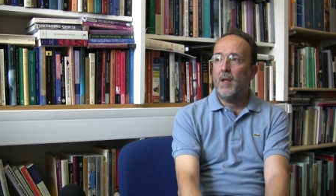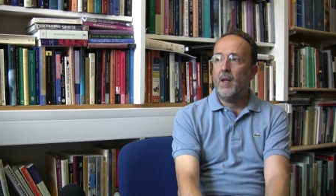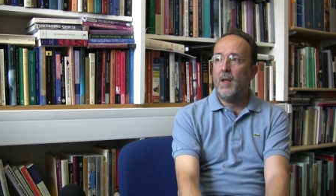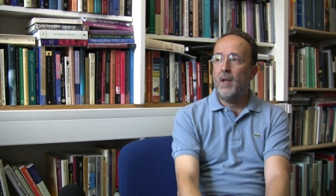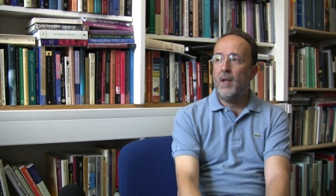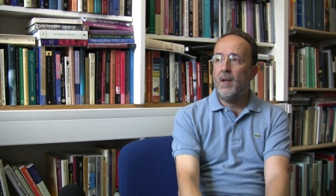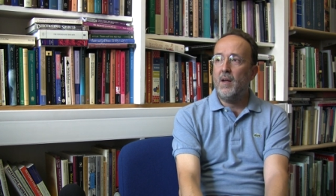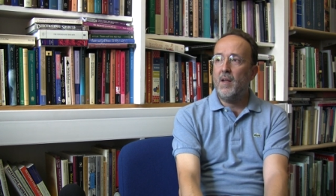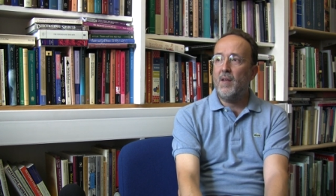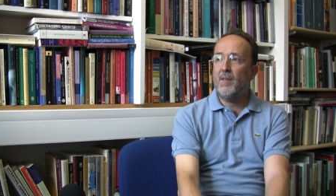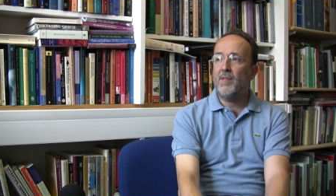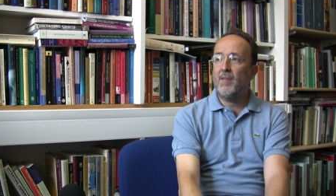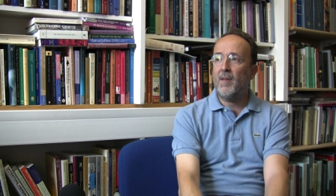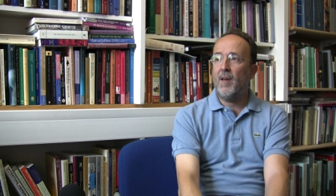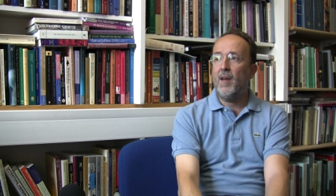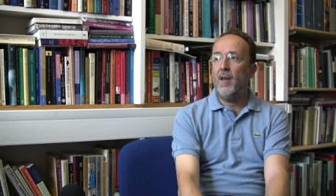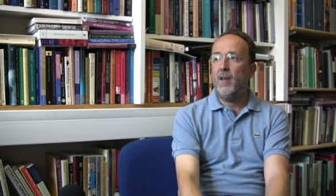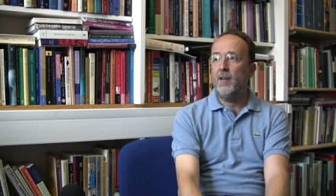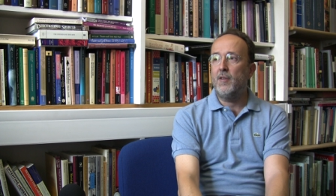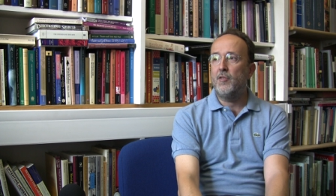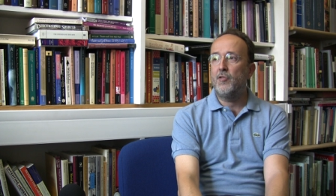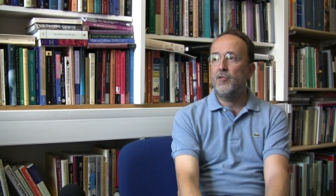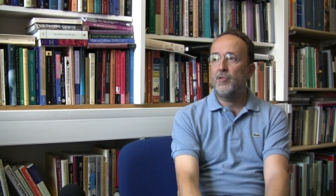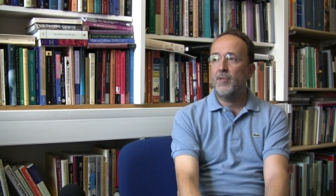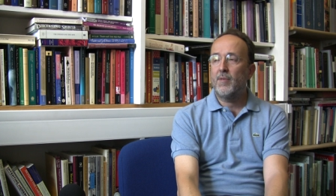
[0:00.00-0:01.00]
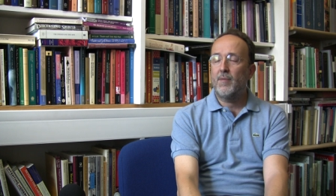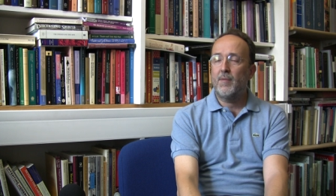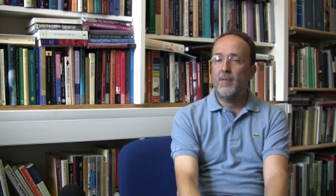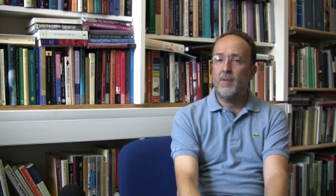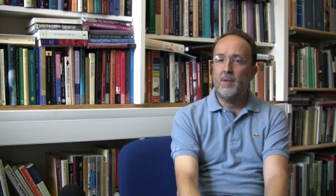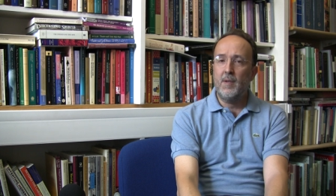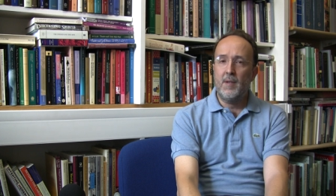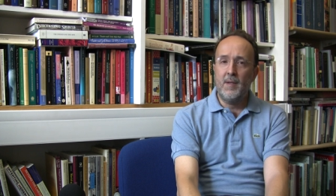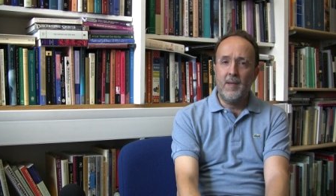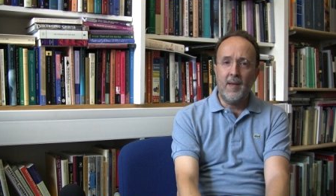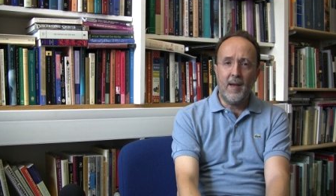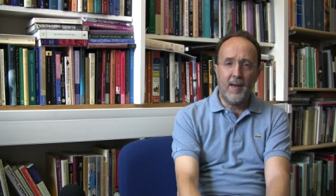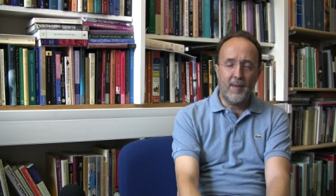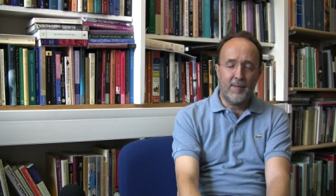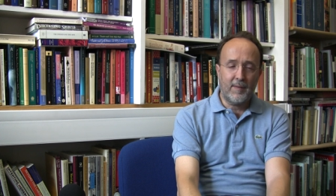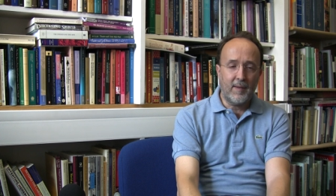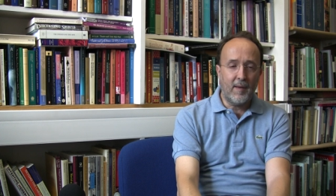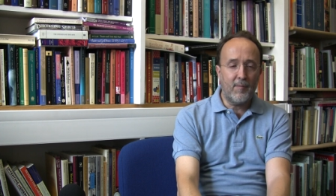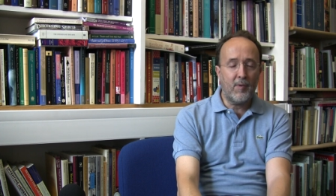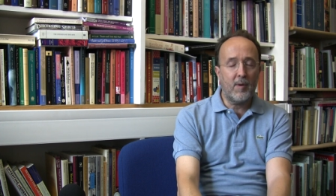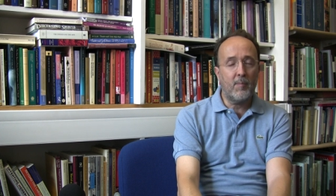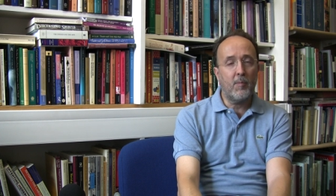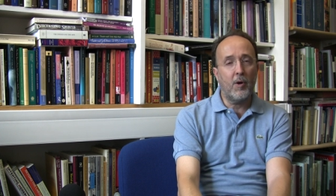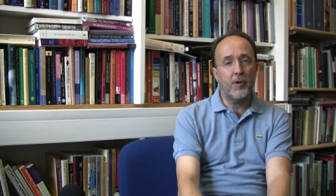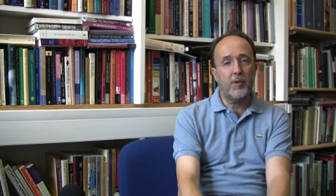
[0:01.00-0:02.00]
in his age, yes,
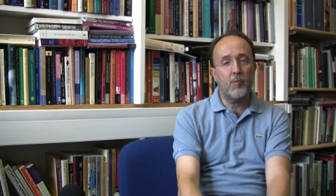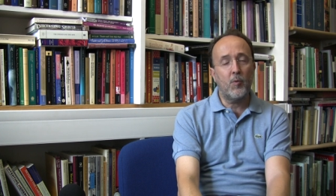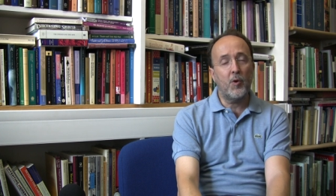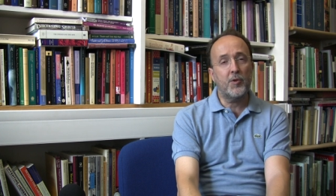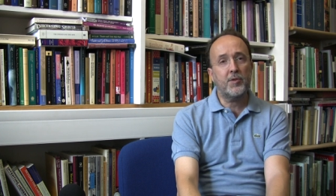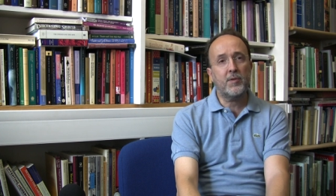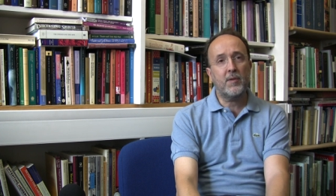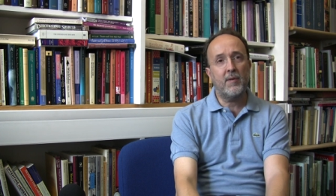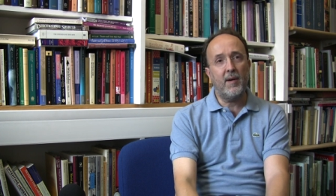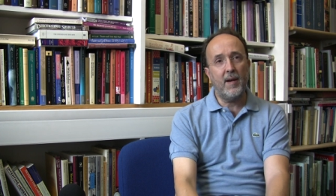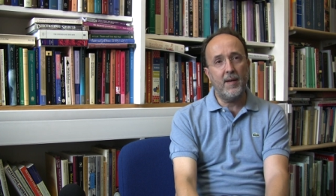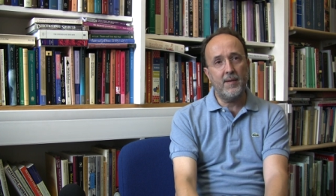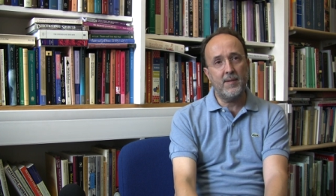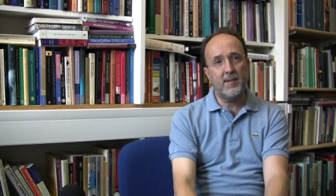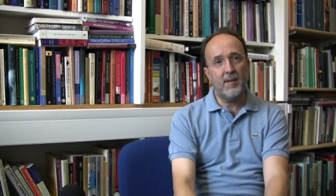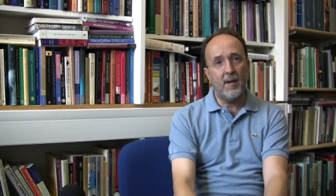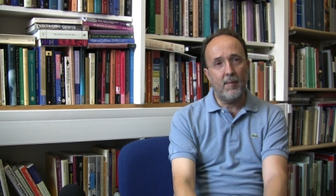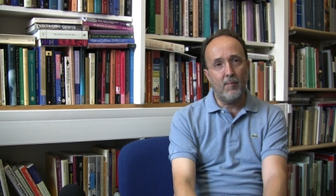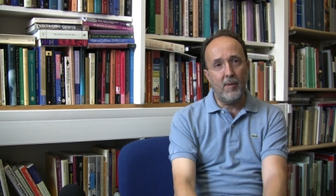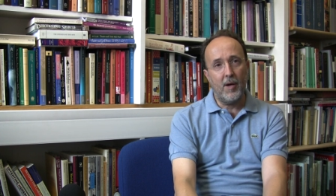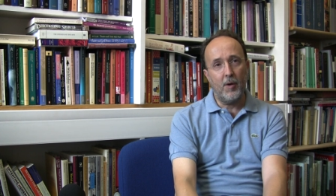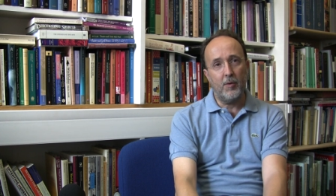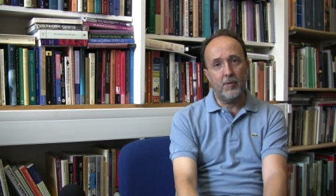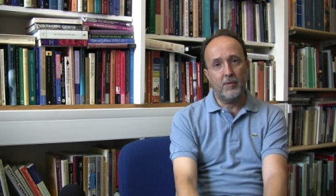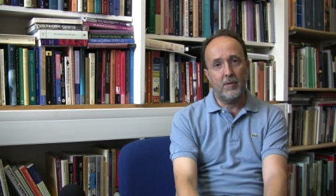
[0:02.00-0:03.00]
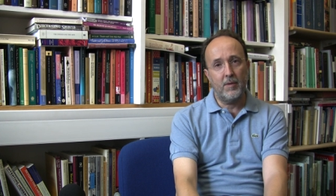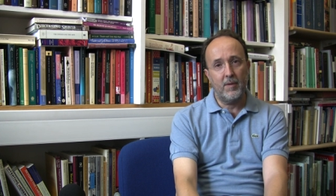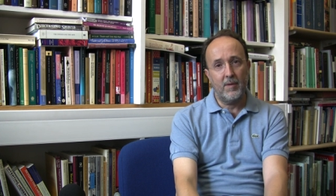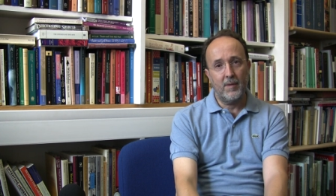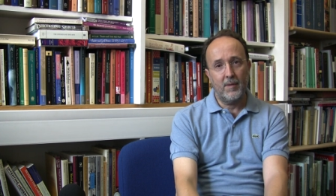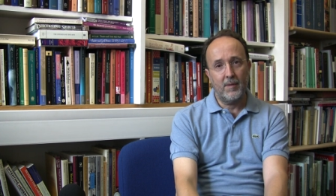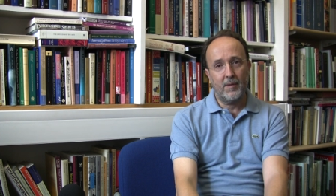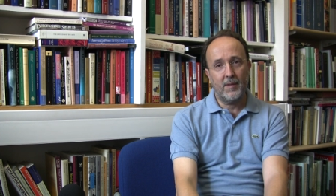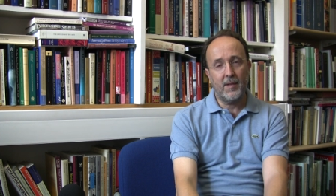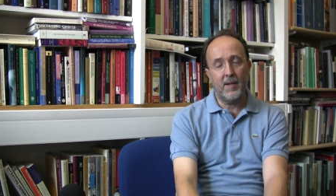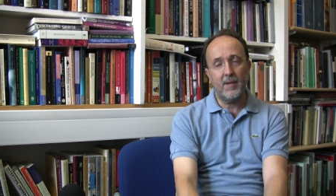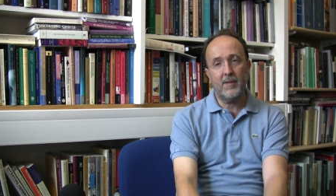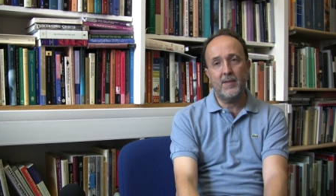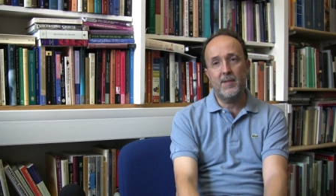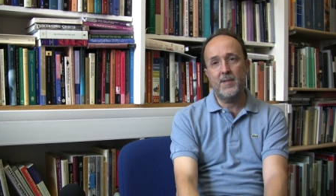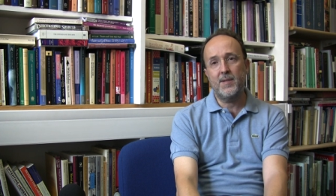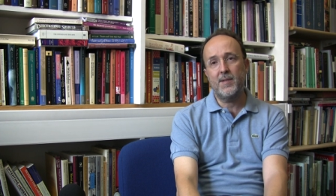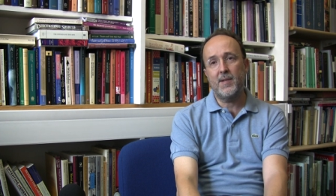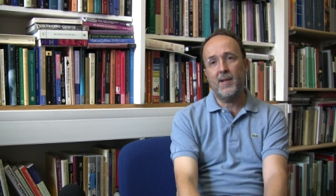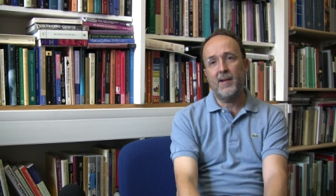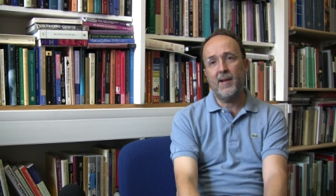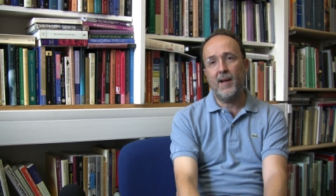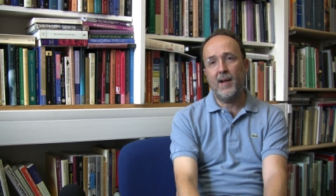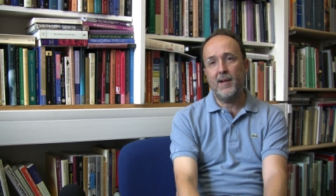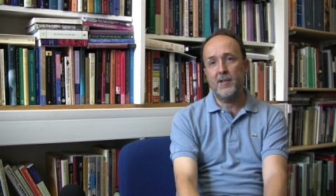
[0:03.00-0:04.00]
everybody was crazy about
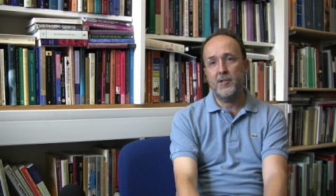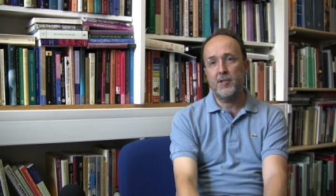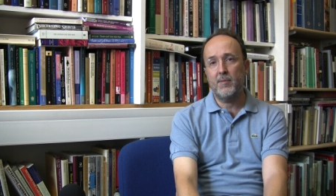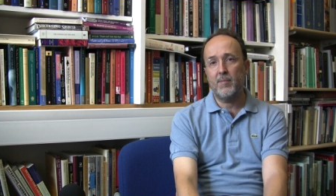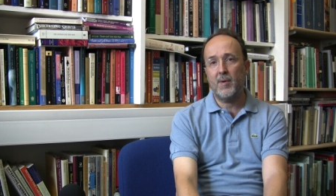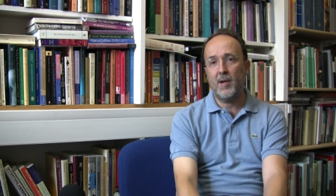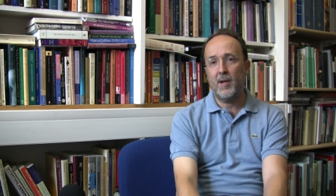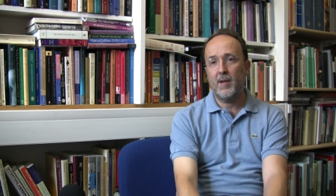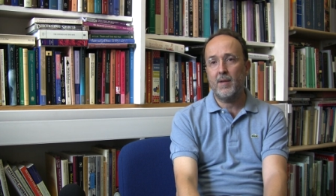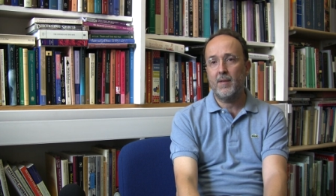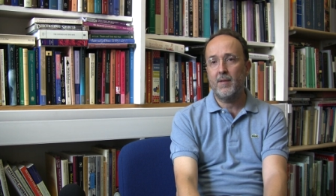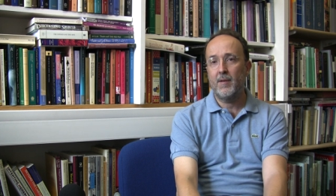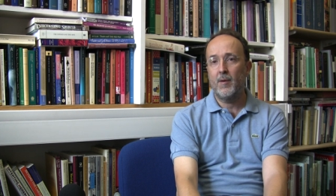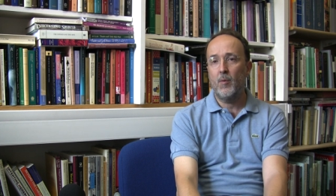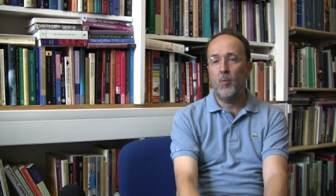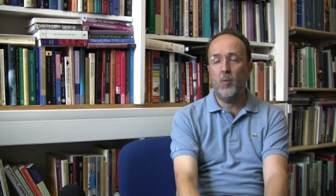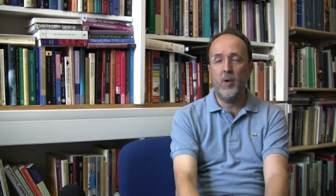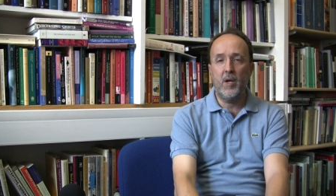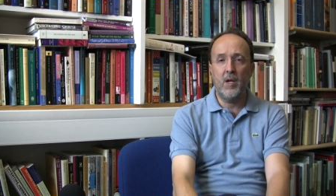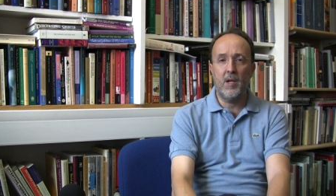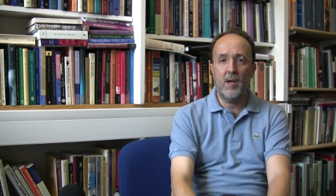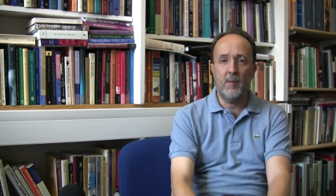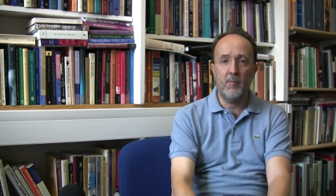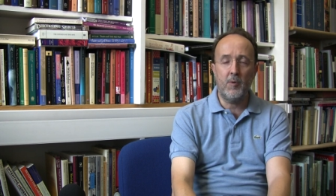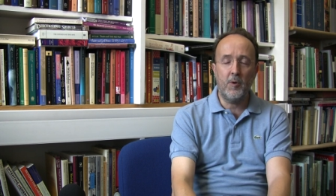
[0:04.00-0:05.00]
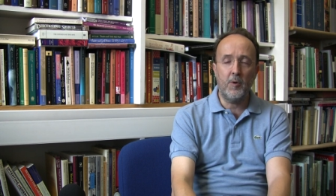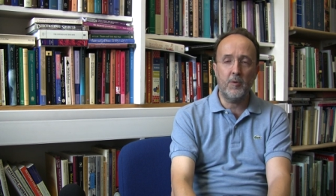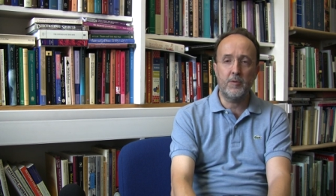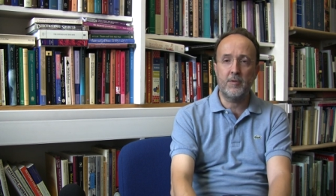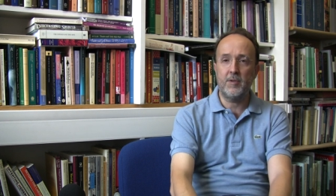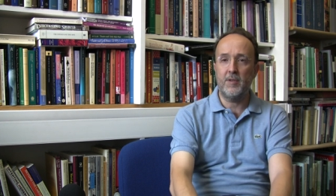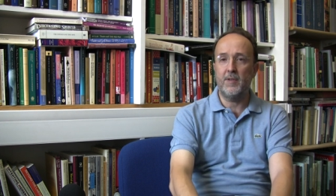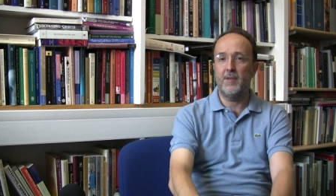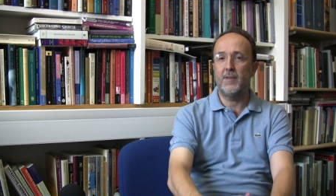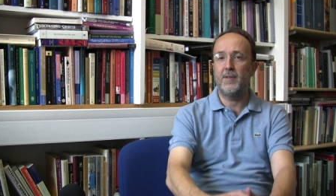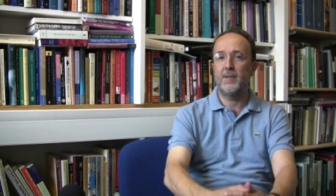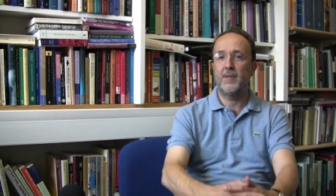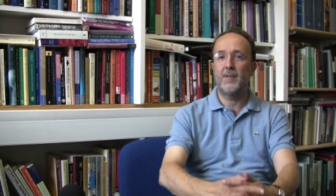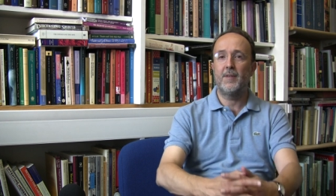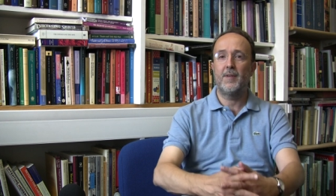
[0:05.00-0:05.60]
Cartesian algebra, William Oughtred,